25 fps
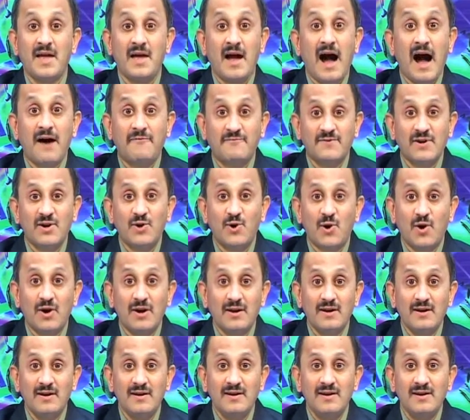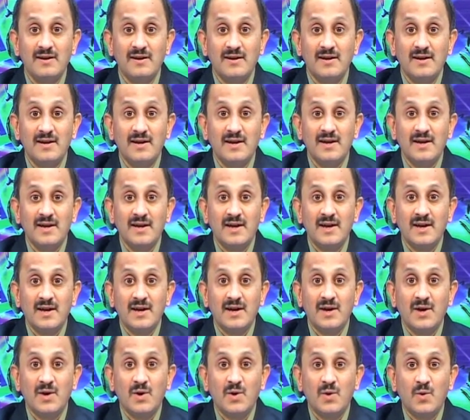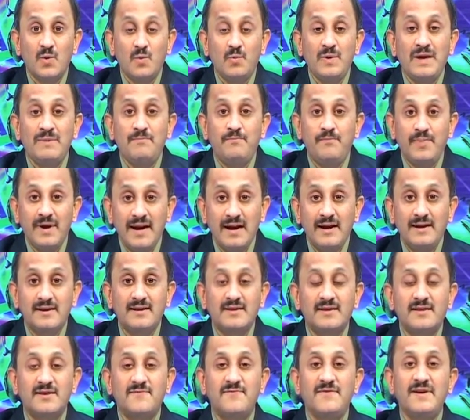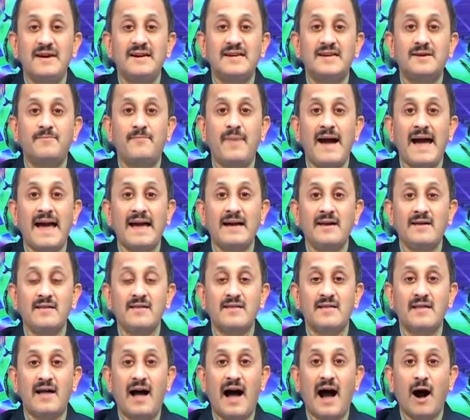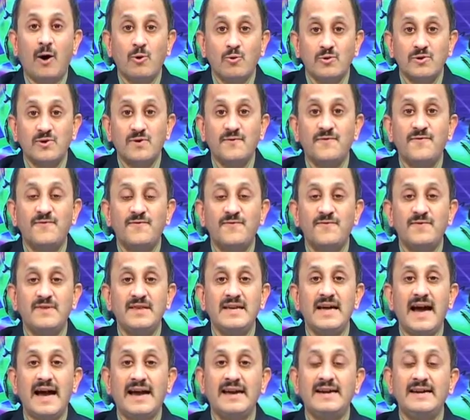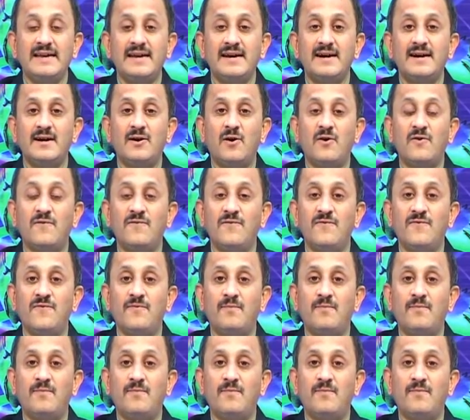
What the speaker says: After all, we built the filter banks out of the idea of